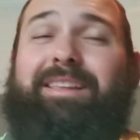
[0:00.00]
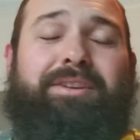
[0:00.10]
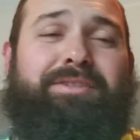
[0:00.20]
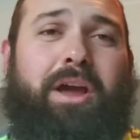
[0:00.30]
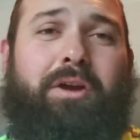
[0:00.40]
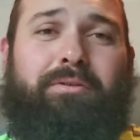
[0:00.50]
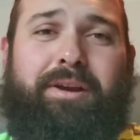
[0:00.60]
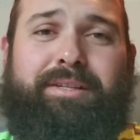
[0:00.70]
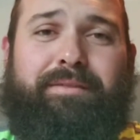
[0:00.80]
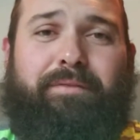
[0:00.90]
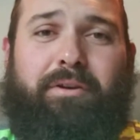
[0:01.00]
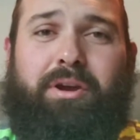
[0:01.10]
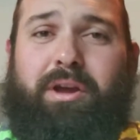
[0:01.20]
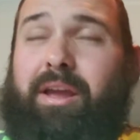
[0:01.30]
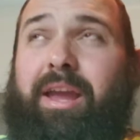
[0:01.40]
there's no reason
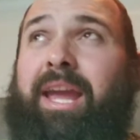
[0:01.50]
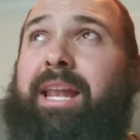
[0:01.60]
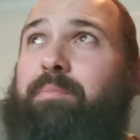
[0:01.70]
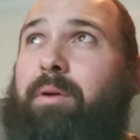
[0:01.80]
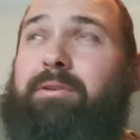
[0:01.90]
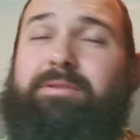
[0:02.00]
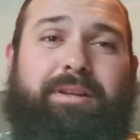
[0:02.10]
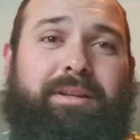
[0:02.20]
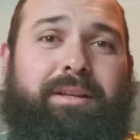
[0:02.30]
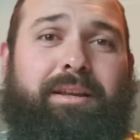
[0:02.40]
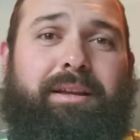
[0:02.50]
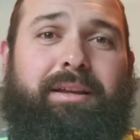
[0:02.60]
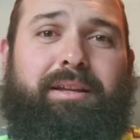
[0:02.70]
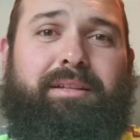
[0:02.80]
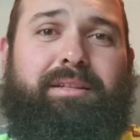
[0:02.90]
for any person
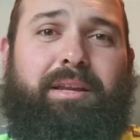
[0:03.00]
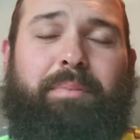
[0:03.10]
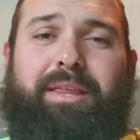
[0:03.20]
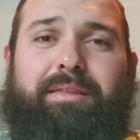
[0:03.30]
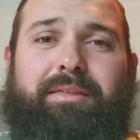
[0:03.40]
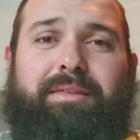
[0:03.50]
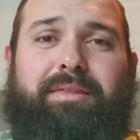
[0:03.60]
to be